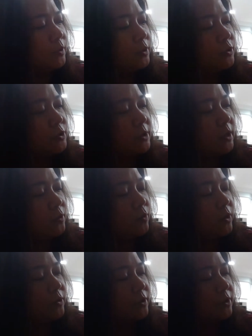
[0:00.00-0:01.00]
understand
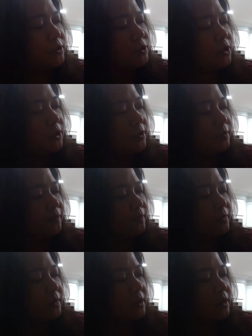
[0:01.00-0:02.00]
where things are.
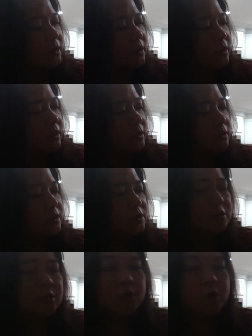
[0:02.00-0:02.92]
This